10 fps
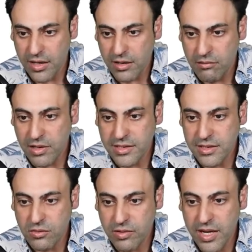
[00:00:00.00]
What is
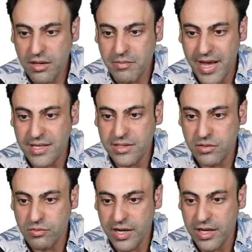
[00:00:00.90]
the ring?
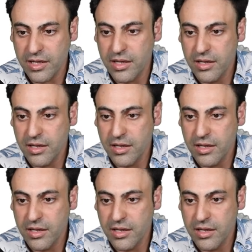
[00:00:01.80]
Benzene ring.